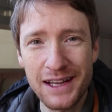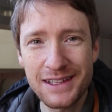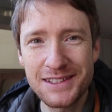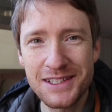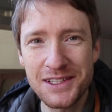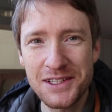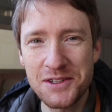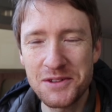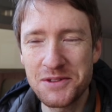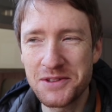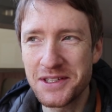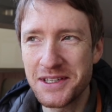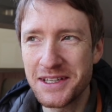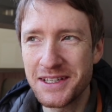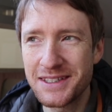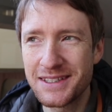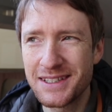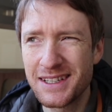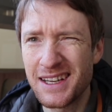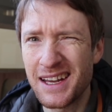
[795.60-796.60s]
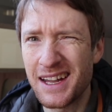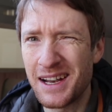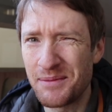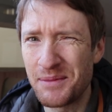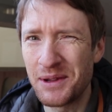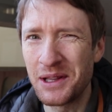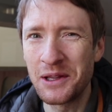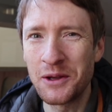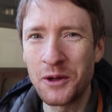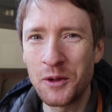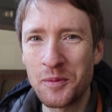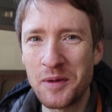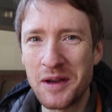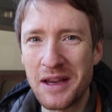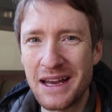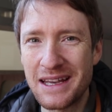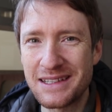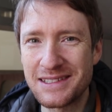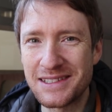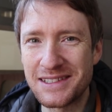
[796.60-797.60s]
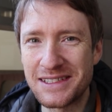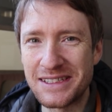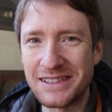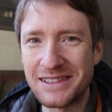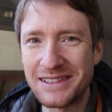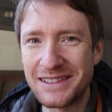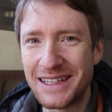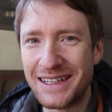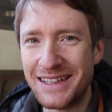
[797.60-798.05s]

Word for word: yet to use it, and I'm a little bit hesitant.